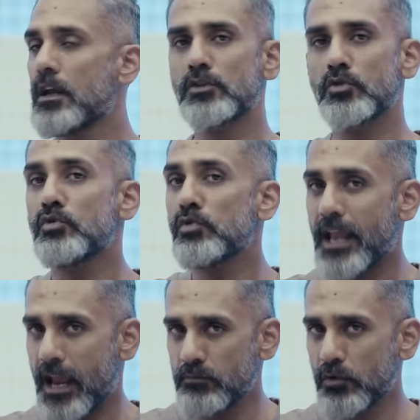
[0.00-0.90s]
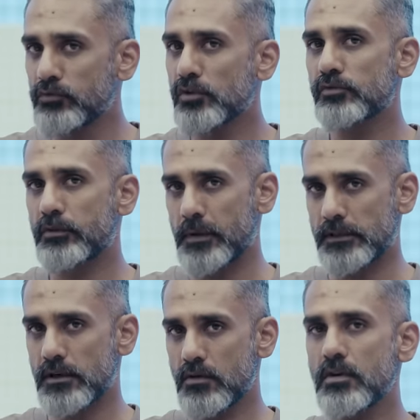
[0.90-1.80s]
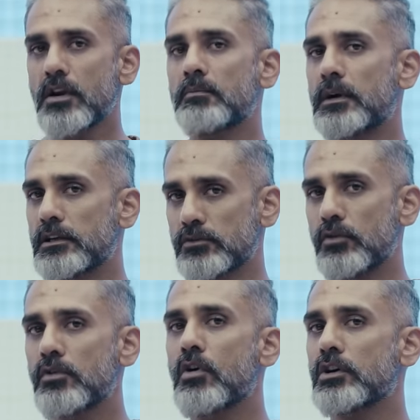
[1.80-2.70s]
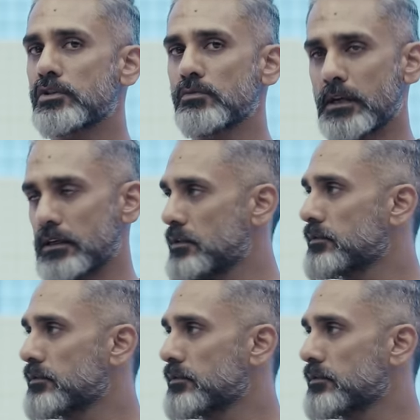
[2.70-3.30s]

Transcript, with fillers: So you can move those foot pegs around, but it is going to cost you money.